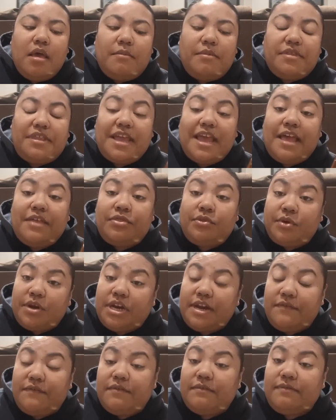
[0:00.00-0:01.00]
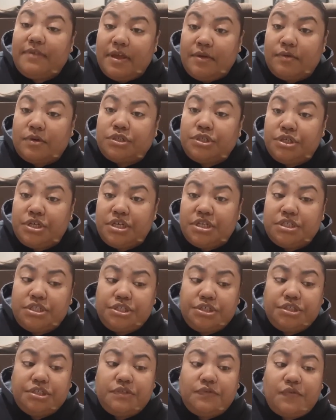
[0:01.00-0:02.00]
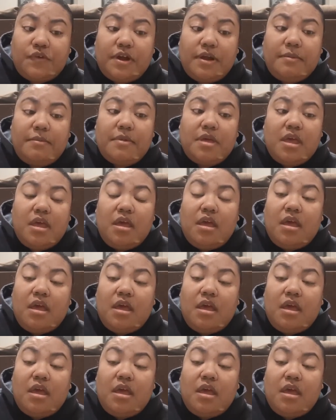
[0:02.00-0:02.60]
But they had three different flavors you can choose from.